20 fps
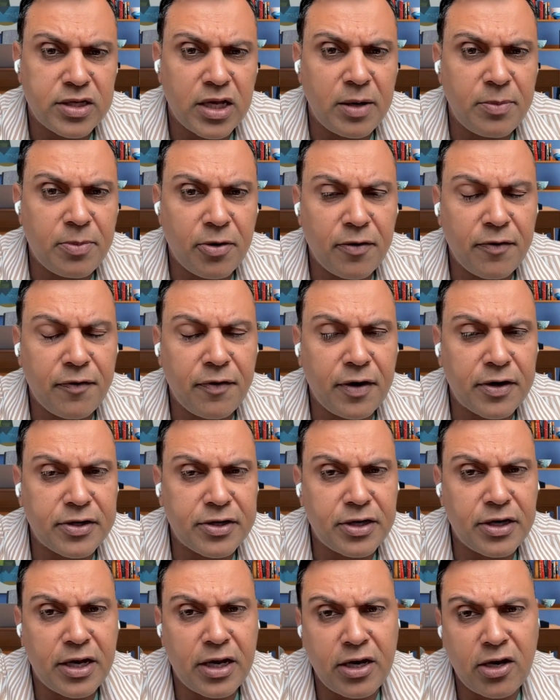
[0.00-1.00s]
cell
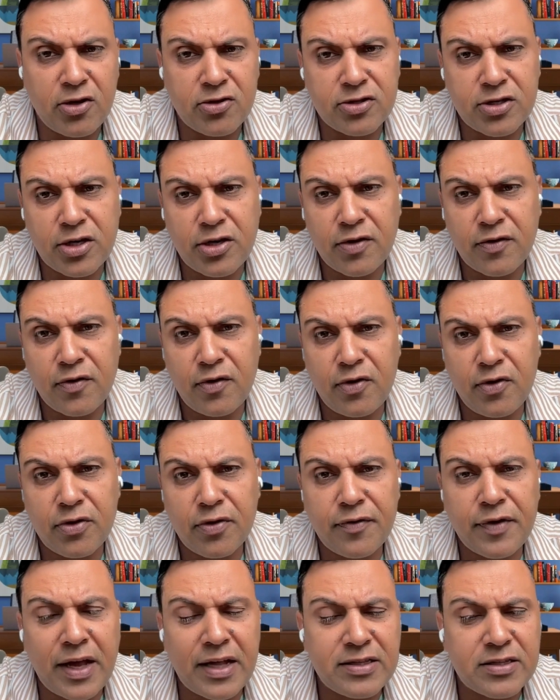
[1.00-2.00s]
proliferation and onset of
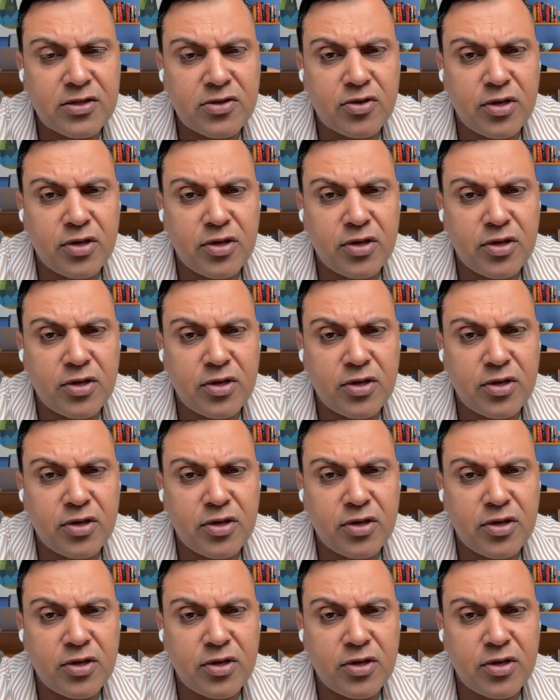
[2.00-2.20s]
growth of cancer.